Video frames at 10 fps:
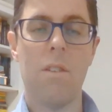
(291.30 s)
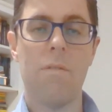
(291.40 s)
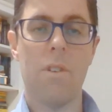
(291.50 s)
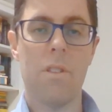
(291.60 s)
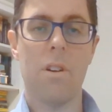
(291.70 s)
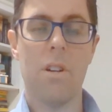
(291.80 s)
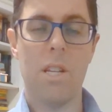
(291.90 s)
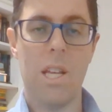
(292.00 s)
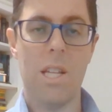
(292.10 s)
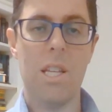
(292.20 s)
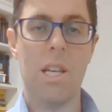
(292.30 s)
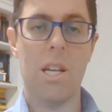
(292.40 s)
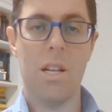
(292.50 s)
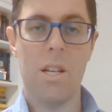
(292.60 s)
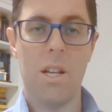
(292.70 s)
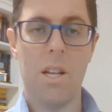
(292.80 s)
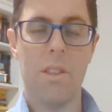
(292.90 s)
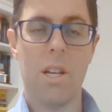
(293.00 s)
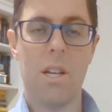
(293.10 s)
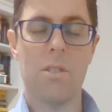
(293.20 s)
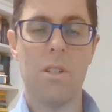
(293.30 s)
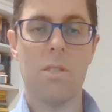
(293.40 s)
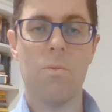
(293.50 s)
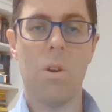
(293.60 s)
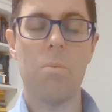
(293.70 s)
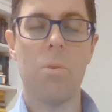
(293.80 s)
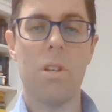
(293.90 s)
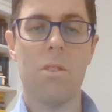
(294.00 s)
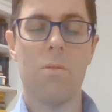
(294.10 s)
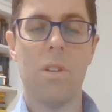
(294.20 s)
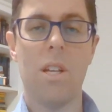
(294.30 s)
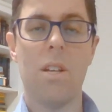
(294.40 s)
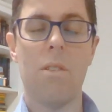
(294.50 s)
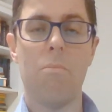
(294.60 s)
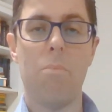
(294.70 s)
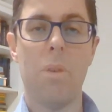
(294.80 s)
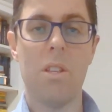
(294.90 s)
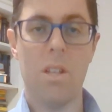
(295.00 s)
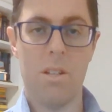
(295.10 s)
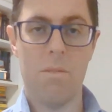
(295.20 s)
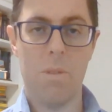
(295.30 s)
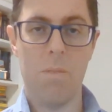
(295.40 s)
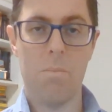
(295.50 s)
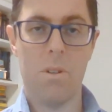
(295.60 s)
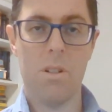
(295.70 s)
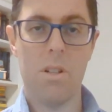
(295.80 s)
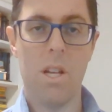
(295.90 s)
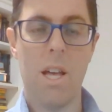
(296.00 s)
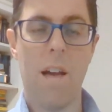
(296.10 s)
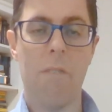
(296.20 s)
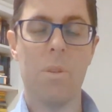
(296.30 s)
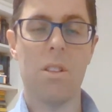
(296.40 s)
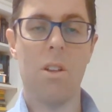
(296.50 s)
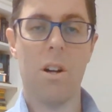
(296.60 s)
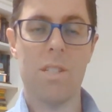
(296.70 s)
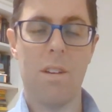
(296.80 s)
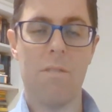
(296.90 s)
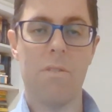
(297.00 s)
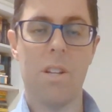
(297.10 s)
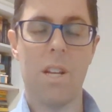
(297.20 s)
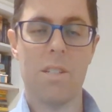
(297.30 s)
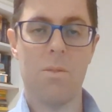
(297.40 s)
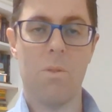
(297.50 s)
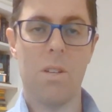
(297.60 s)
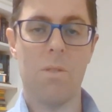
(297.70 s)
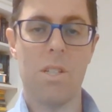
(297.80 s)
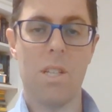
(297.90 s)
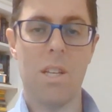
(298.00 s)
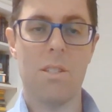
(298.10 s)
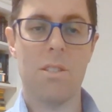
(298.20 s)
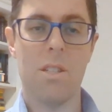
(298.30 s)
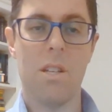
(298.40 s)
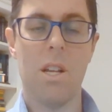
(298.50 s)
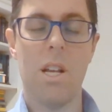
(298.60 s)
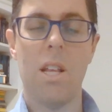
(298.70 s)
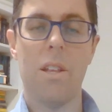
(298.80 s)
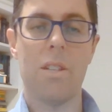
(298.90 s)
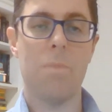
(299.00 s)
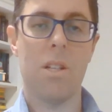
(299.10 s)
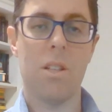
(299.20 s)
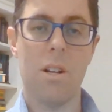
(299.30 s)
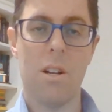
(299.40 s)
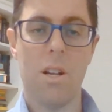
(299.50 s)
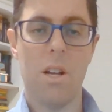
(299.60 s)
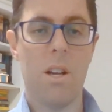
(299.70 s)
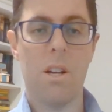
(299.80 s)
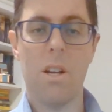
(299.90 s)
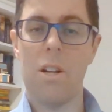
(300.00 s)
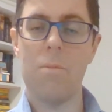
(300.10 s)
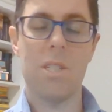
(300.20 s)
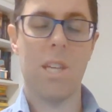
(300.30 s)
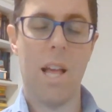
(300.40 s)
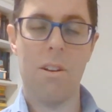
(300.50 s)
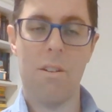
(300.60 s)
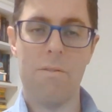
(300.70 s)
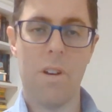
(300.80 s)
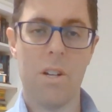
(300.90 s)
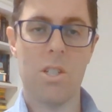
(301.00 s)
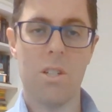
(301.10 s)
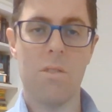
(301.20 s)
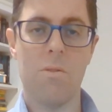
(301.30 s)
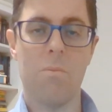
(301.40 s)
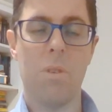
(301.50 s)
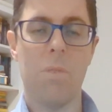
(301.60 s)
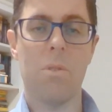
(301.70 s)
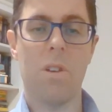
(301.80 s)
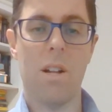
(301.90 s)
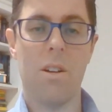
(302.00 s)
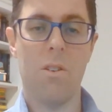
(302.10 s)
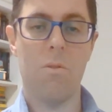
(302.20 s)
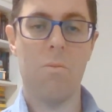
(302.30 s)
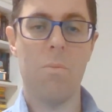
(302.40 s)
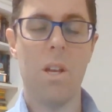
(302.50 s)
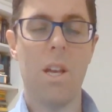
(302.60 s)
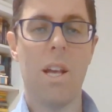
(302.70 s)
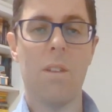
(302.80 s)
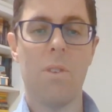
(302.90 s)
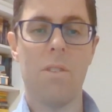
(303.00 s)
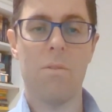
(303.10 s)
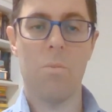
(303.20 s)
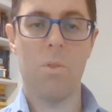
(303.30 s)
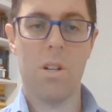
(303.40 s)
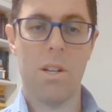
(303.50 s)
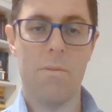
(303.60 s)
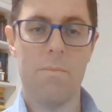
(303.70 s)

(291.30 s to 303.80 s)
Further, in India, the country's 1.3 billion people have been locked down for the next 21 days. Let's be clear, economies cannot function when people are at home and away from work.